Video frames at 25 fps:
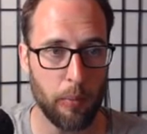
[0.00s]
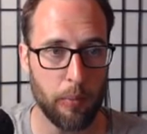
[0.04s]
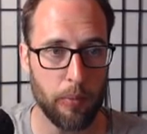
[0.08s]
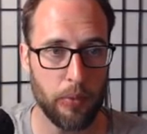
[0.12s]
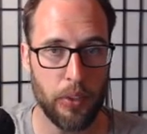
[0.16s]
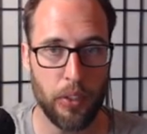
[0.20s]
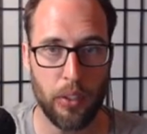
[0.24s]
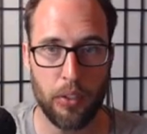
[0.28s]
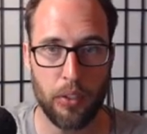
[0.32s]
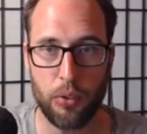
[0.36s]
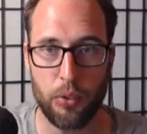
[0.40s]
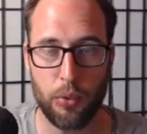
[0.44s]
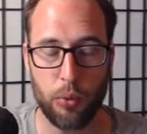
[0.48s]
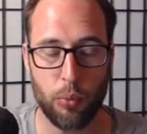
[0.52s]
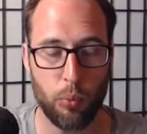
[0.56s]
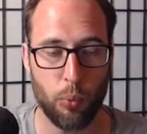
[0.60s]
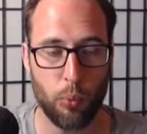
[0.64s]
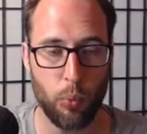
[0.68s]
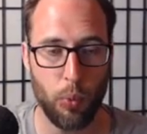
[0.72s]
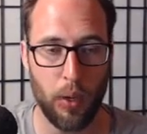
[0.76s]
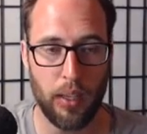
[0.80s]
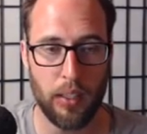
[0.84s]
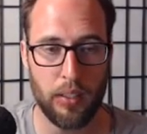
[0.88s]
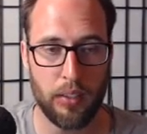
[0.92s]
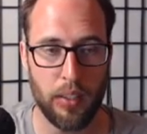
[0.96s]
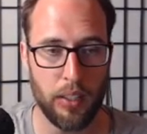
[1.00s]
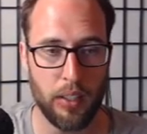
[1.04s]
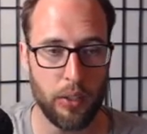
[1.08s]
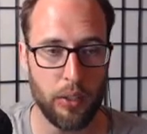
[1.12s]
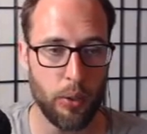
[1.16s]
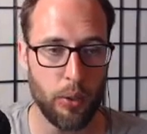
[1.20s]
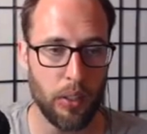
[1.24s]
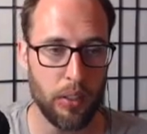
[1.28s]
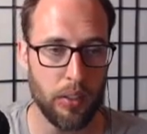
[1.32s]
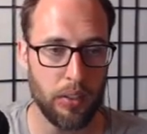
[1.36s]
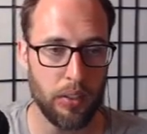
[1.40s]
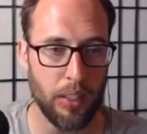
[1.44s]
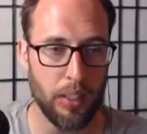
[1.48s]
there's ways that you
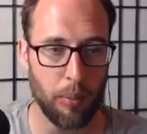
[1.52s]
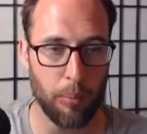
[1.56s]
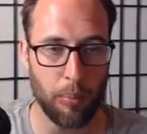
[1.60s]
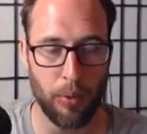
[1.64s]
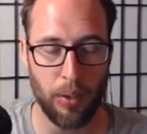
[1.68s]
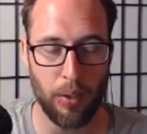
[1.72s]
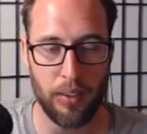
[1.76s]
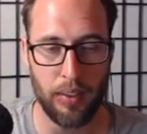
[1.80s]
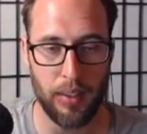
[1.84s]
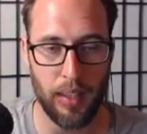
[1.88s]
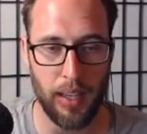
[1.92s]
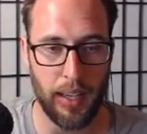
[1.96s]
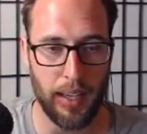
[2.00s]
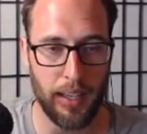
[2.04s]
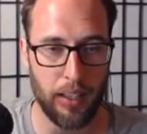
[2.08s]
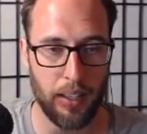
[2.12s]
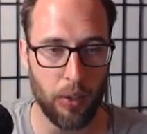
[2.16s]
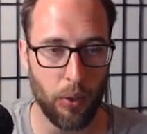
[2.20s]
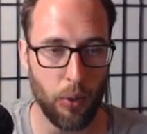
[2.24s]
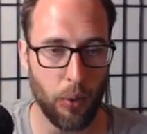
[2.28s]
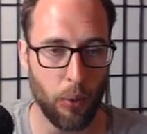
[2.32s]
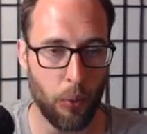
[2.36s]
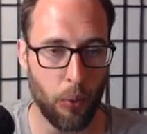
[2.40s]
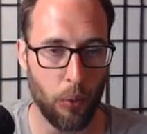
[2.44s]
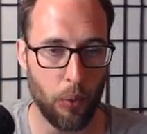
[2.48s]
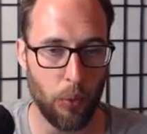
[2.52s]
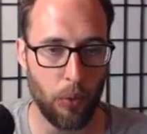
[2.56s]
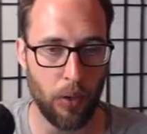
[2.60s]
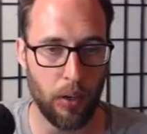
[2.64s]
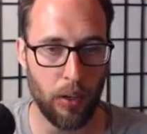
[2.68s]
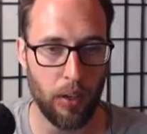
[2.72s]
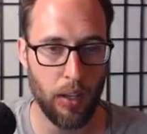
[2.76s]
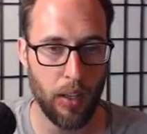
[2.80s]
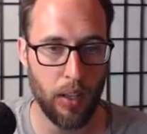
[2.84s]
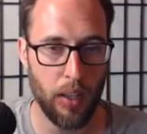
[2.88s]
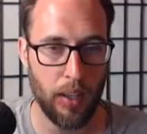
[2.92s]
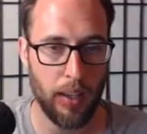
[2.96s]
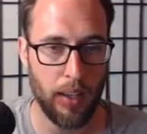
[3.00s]
could separate that or
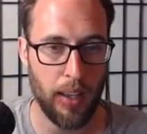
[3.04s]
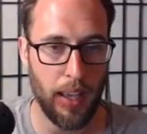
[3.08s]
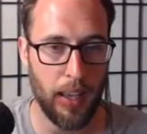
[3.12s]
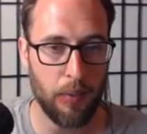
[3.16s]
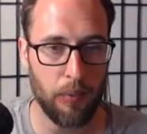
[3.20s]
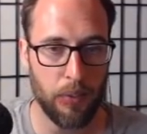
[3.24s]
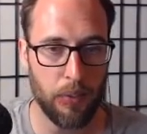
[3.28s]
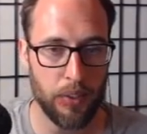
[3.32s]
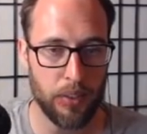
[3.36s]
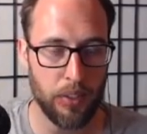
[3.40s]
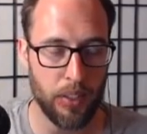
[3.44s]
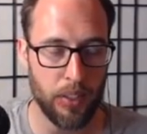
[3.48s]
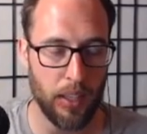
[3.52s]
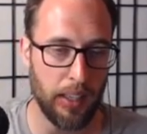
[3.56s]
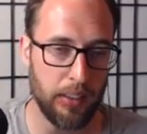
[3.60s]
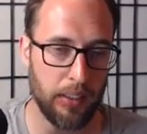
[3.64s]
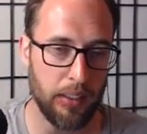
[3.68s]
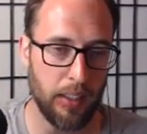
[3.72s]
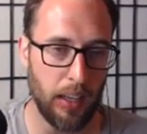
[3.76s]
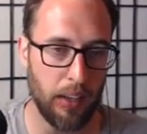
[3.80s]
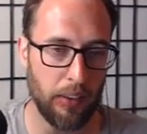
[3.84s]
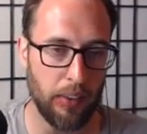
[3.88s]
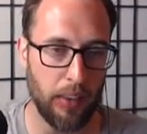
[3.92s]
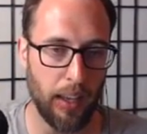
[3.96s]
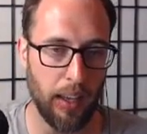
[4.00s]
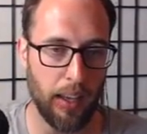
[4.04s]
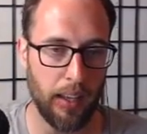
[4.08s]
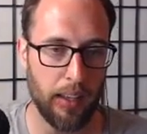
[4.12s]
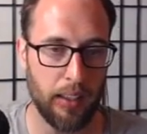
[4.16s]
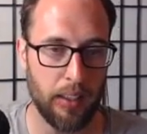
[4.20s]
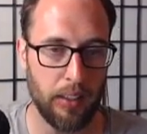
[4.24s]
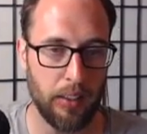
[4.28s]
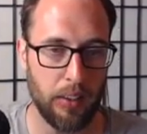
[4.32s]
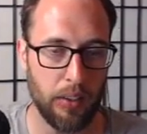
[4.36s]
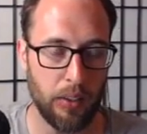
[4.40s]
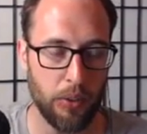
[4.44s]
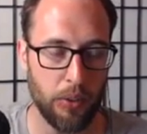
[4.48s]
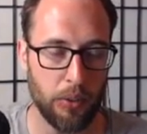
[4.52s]
emphasize how that
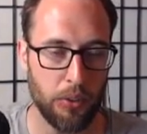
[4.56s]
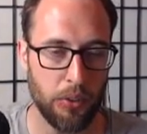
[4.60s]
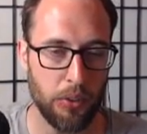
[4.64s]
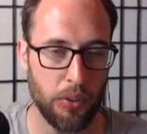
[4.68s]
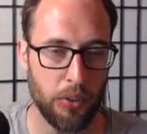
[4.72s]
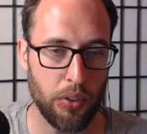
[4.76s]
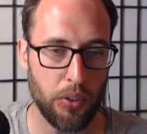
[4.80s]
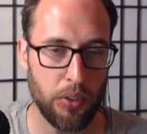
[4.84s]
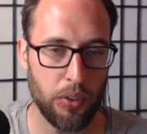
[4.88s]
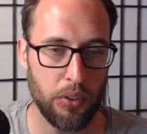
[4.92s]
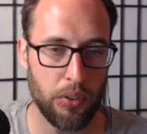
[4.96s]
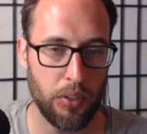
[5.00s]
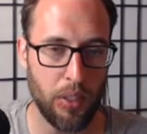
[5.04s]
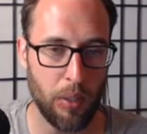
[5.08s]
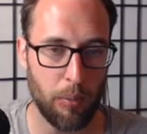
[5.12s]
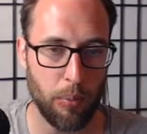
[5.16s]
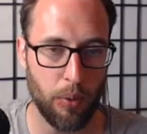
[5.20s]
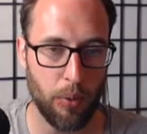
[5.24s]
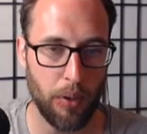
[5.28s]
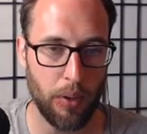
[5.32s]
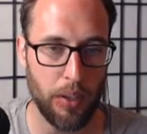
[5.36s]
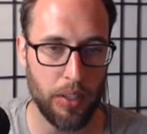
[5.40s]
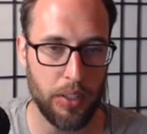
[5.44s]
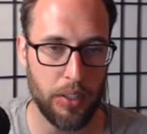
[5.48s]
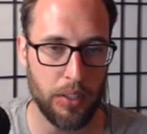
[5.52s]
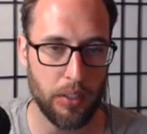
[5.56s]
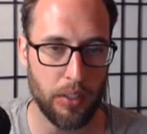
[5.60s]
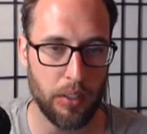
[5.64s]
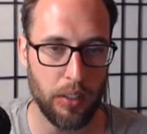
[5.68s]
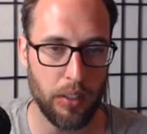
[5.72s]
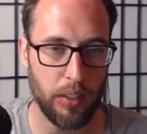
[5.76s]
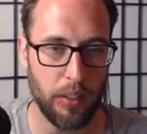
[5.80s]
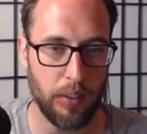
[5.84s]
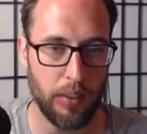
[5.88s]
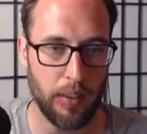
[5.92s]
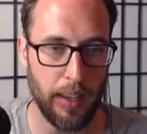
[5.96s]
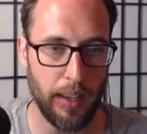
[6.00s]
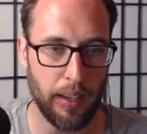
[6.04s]
there's separation
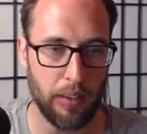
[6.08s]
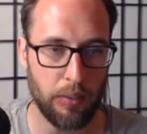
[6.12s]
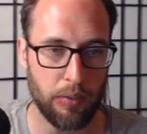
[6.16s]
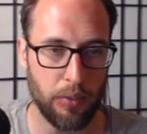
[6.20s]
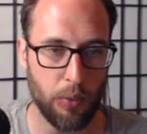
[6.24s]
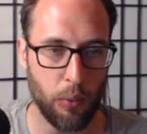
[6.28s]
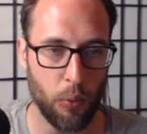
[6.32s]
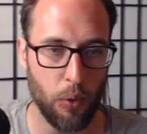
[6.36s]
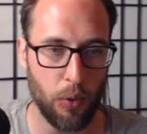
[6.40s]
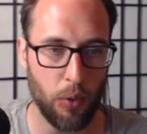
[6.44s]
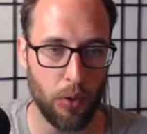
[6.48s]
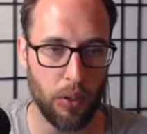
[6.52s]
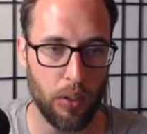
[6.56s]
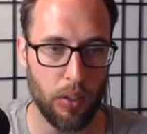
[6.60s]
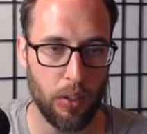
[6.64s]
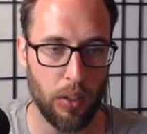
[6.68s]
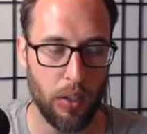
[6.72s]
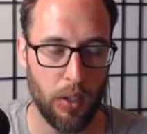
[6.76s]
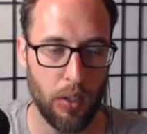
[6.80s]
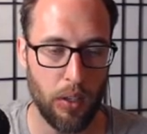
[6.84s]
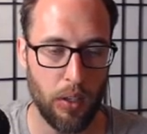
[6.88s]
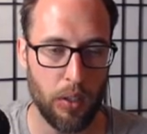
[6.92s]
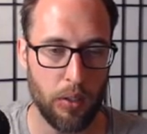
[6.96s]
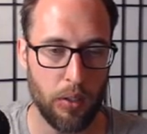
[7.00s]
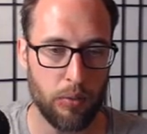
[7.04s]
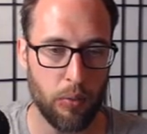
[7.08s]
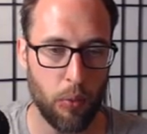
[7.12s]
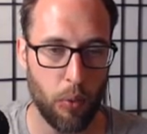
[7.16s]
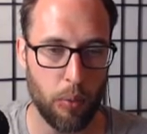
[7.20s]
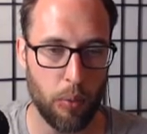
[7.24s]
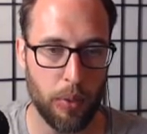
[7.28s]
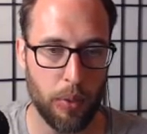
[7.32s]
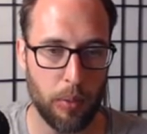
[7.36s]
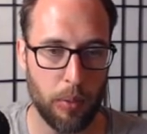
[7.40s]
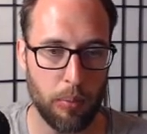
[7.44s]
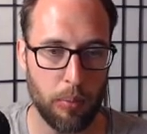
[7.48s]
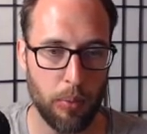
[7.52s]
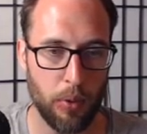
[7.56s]
in that for
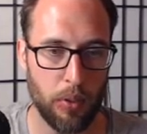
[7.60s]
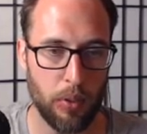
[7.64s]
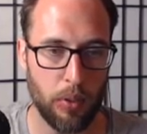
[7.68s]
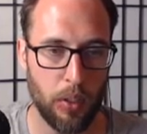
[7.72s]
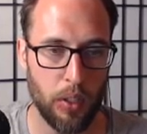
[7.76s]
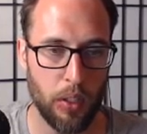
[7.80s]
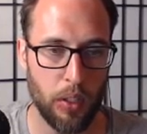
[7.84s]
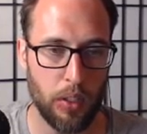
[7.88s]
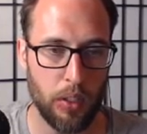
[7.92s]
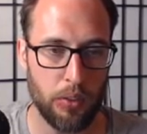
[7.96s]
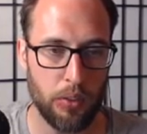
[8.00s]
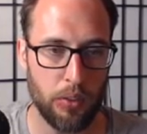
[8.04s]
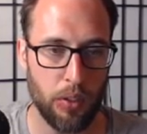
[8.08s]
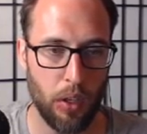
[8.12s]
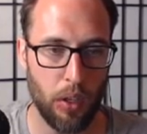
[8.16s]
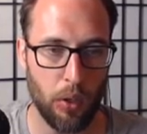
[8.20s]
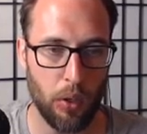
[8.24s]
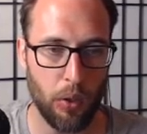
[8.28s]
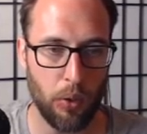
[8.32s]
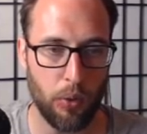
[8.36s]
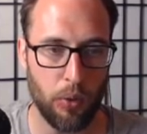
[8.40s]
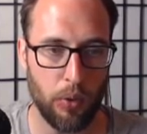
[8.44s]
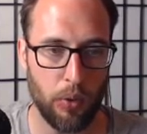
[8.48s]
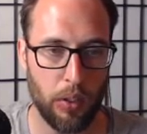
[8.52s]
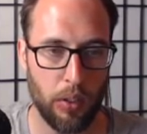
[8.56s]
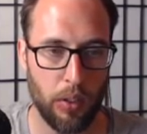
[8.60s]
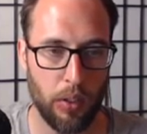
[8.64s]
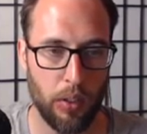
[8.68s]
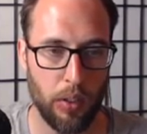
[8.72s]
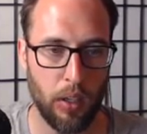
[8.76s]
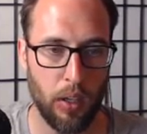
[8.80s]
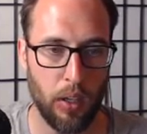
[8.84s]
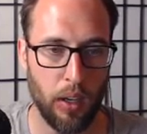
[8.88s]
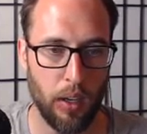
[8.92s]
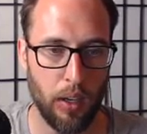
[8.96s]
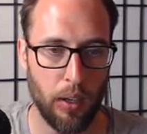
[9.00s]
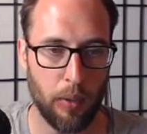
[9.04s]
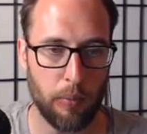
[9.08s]
people. So
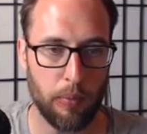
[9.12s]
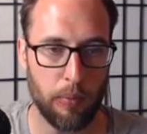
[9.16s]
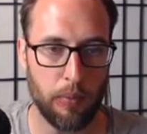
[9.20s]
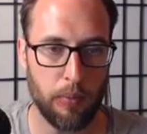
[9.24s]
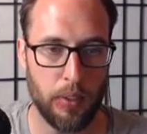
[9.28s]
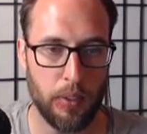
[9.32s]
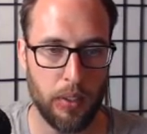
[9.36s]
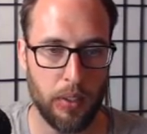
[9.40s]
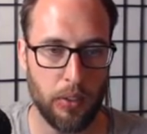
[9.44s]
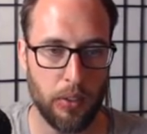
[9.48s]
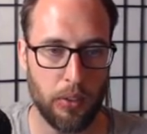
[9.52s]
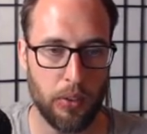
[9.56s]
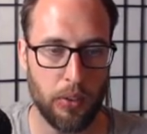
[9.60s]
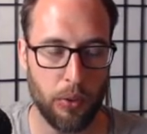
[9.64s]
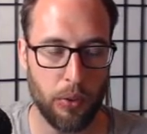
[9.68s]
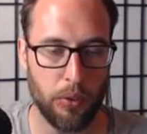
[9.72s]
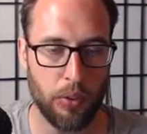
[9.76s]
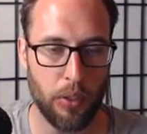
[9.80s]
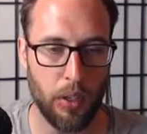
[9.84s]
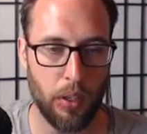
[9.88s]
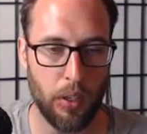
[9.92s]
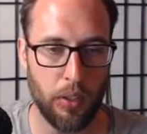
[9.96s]
those